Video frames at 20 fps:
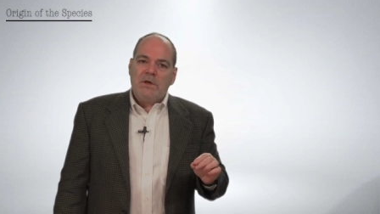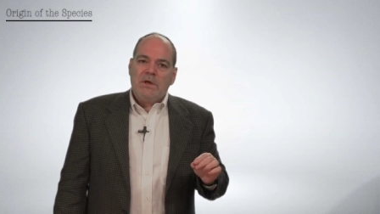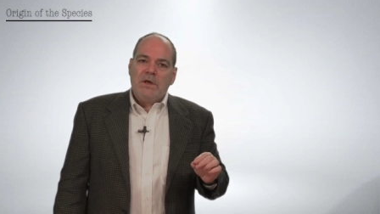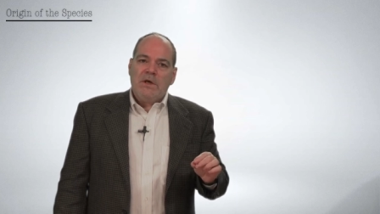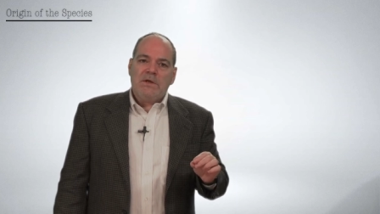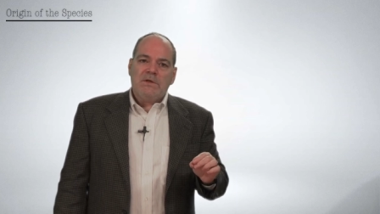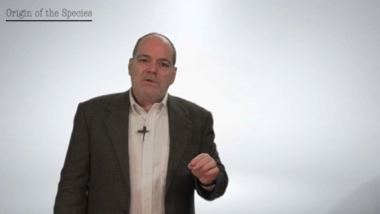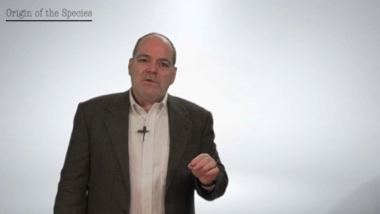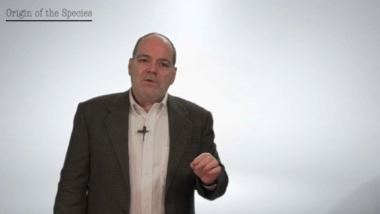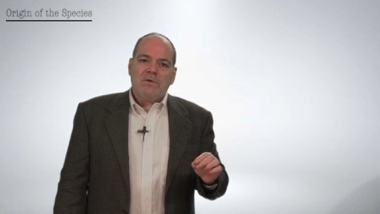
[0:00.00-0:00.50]

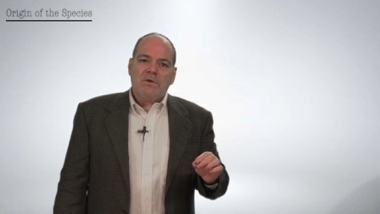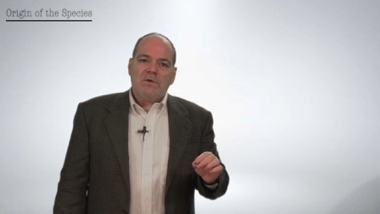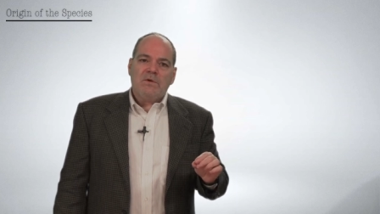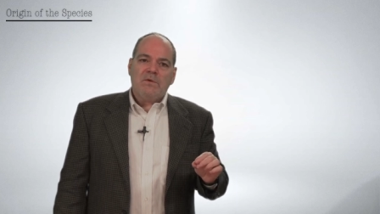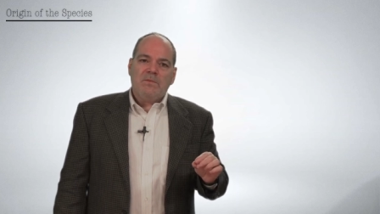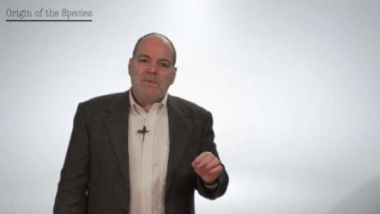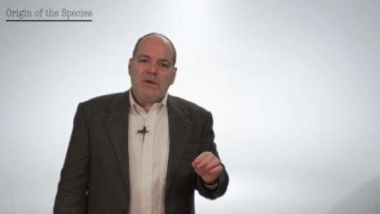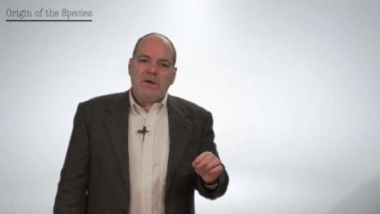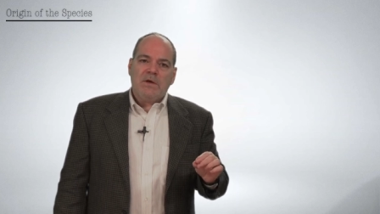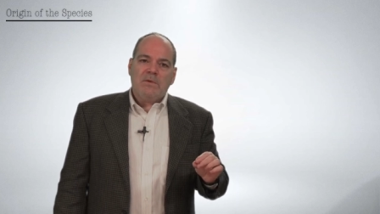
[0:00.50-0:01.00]
He's going to
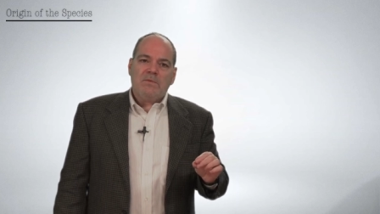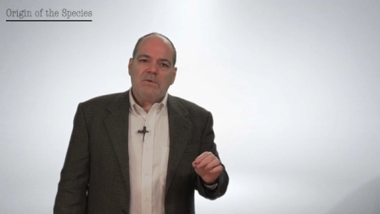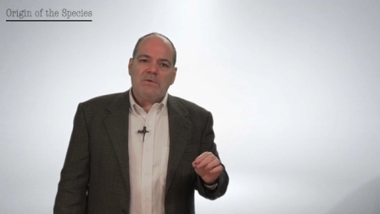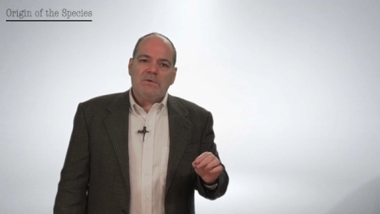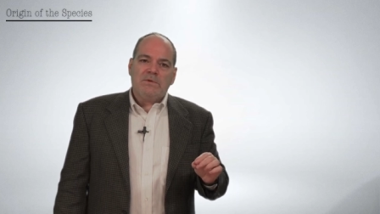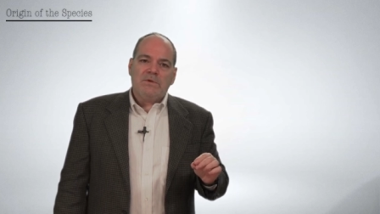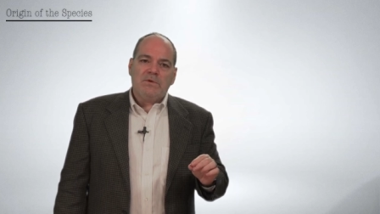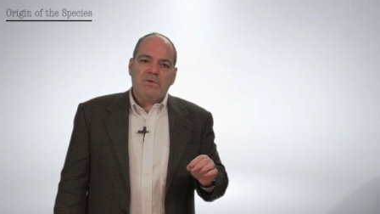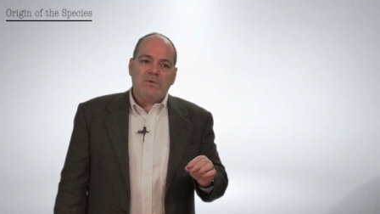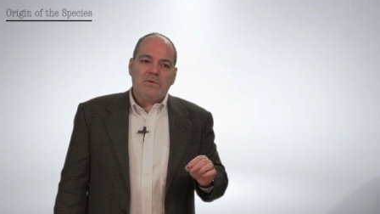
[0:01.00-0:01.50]
be able
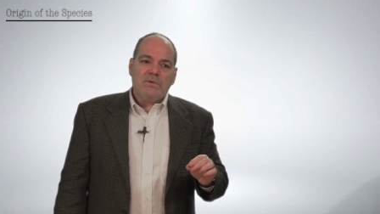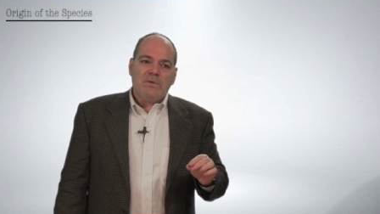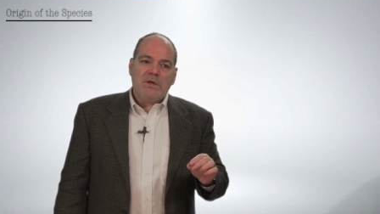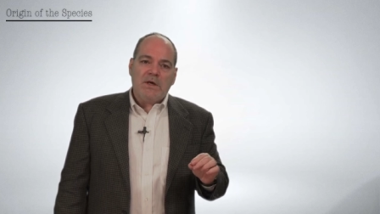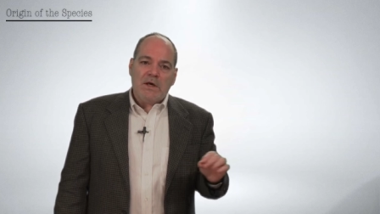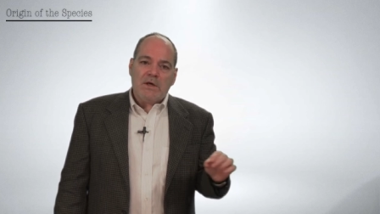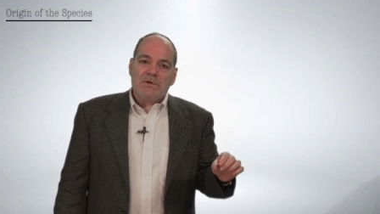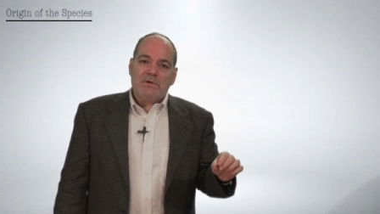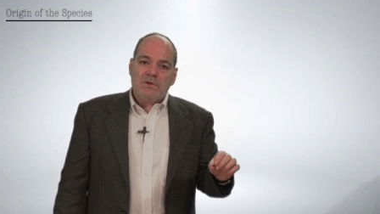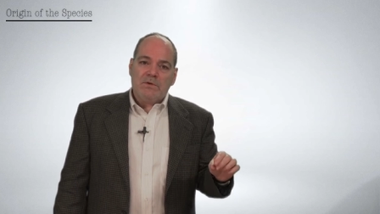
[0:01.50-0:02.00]
to
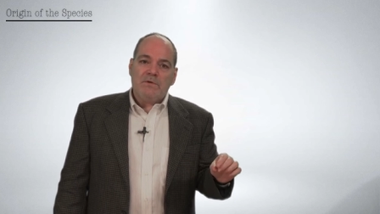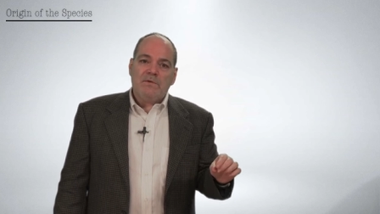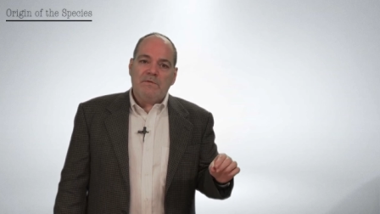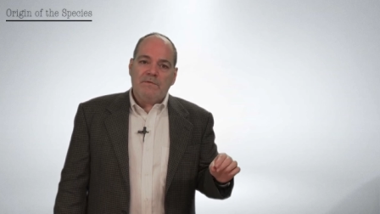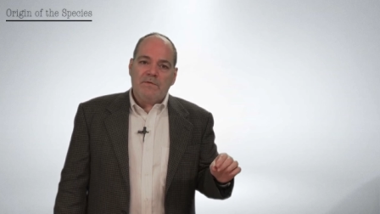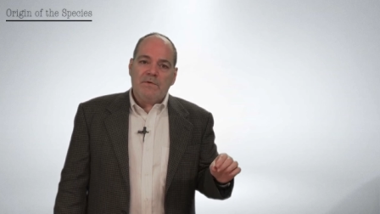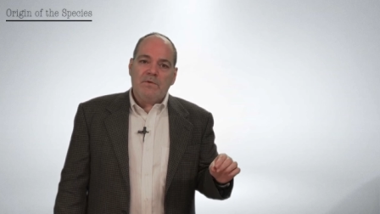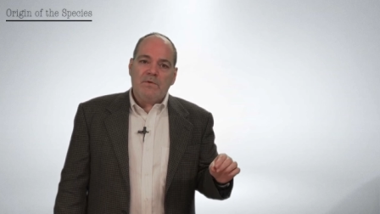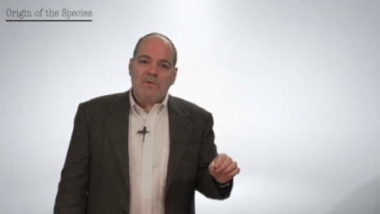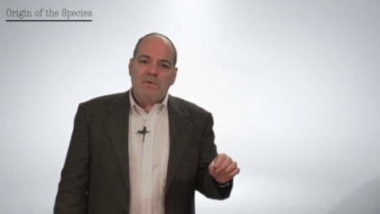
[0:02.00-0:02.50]
get to
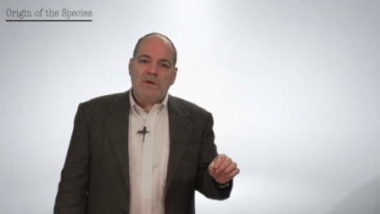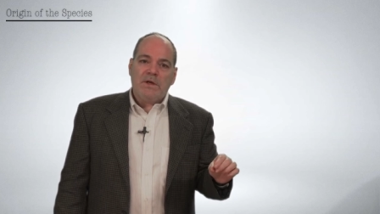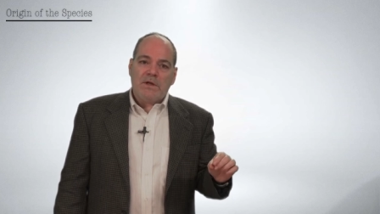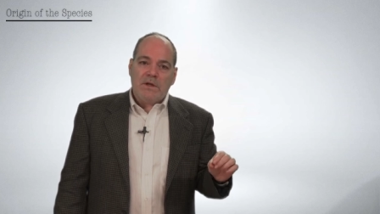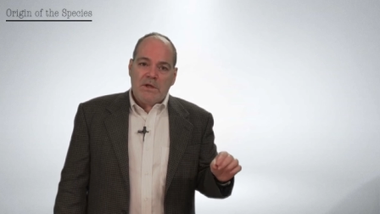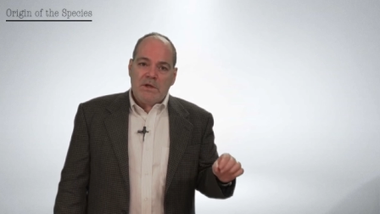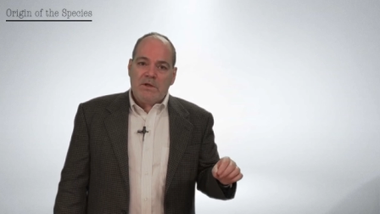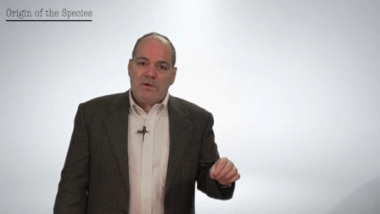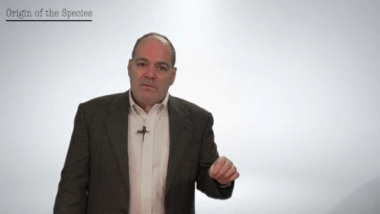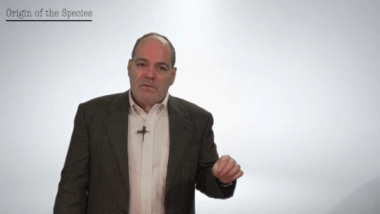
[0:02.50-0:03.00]
food and
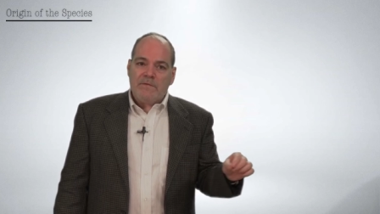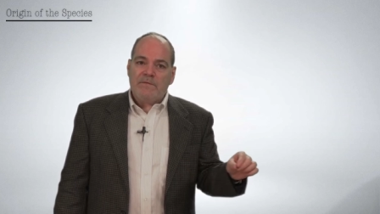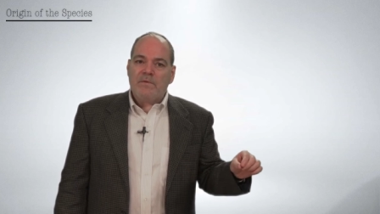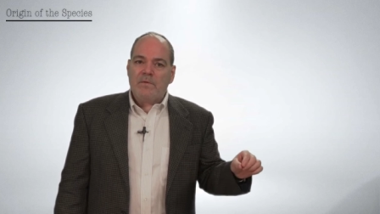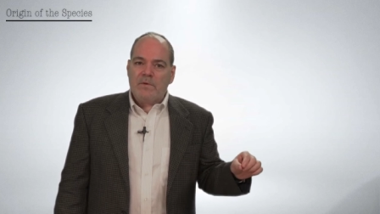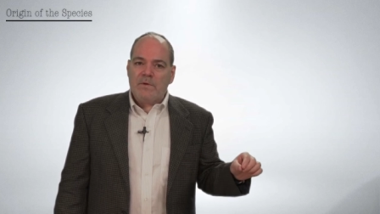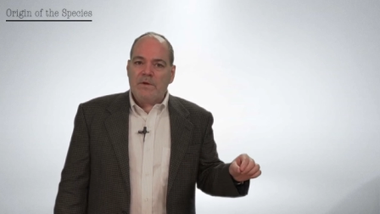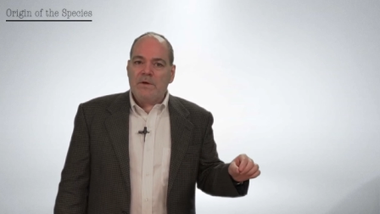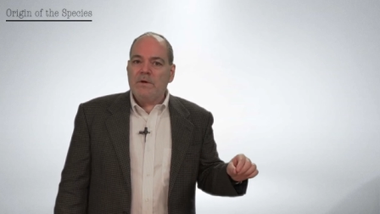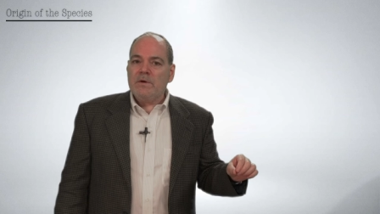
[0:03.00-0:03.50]
eat it
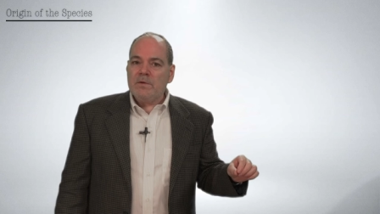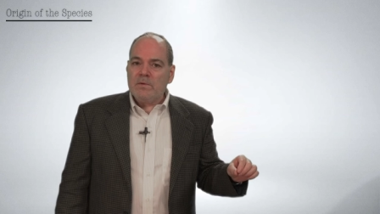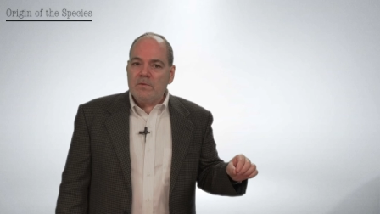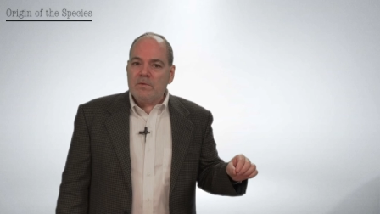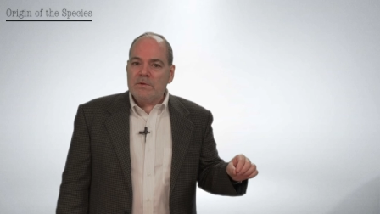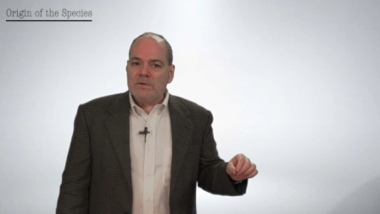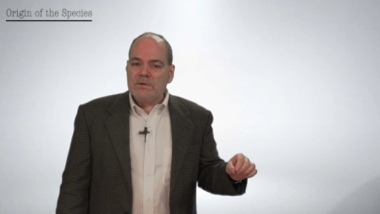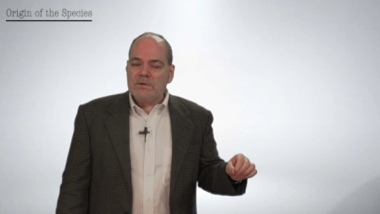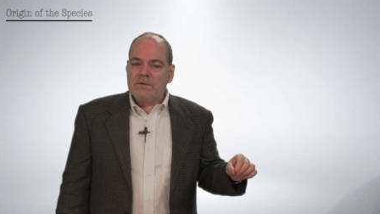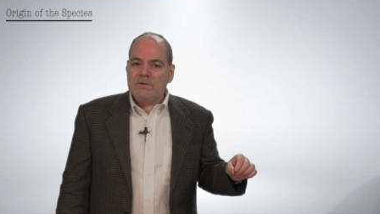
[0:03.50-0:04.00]
before the other
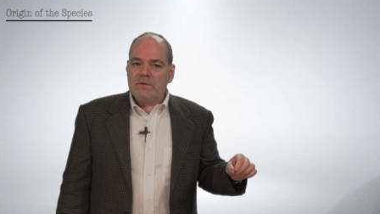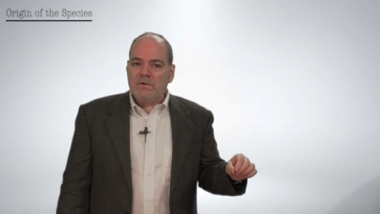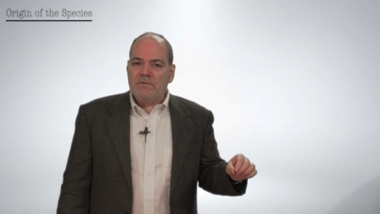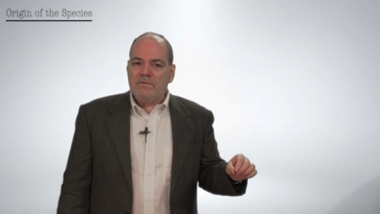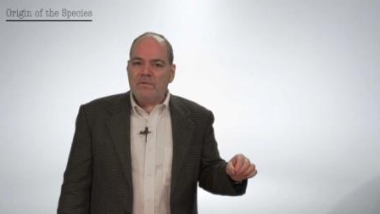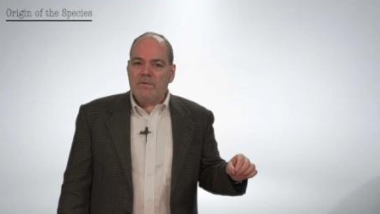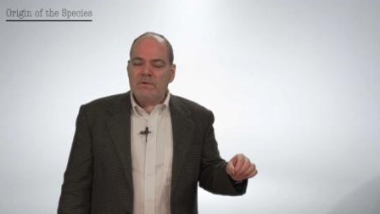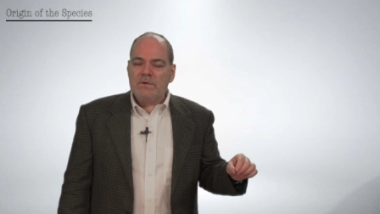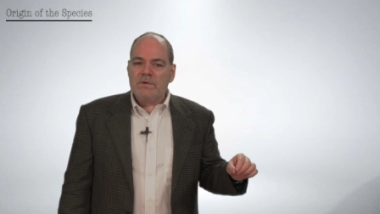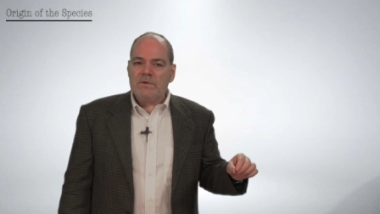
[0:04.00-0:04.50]
ones and so
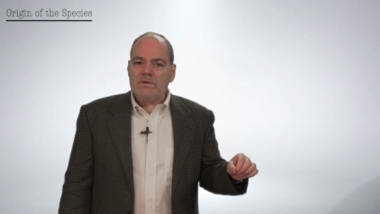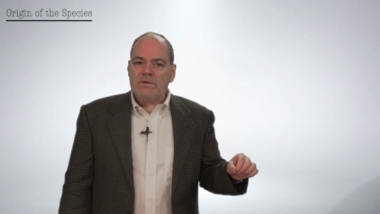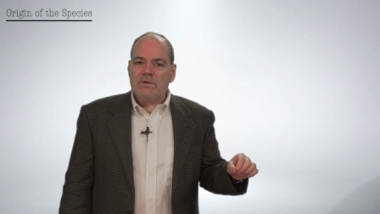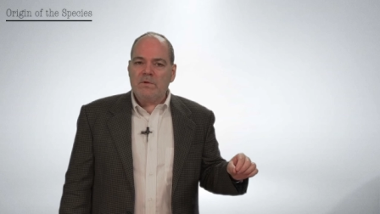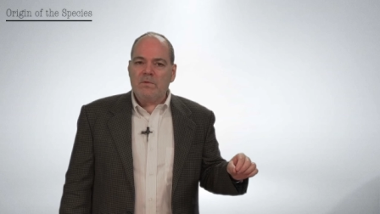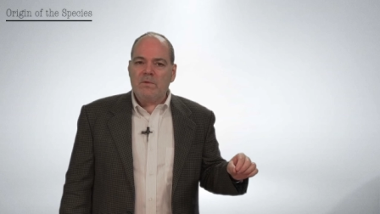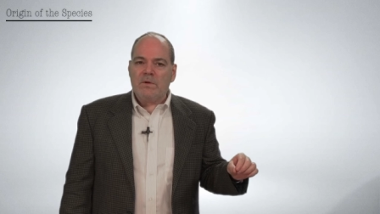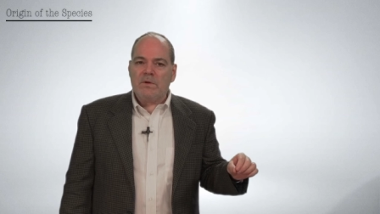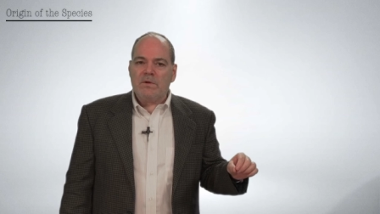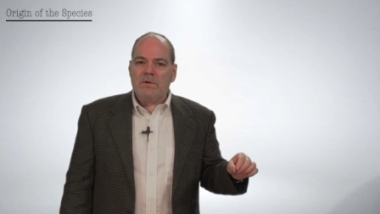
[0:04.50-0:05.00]
forth and
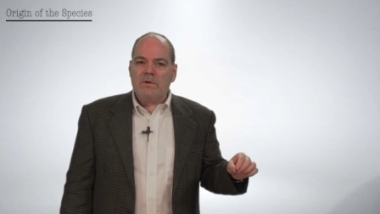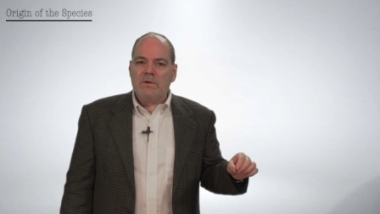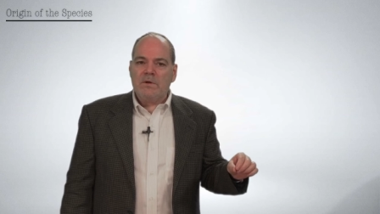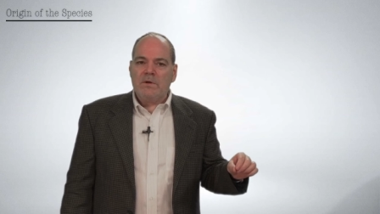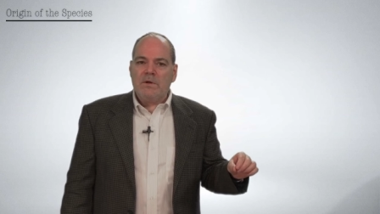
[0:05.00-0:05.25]
so on.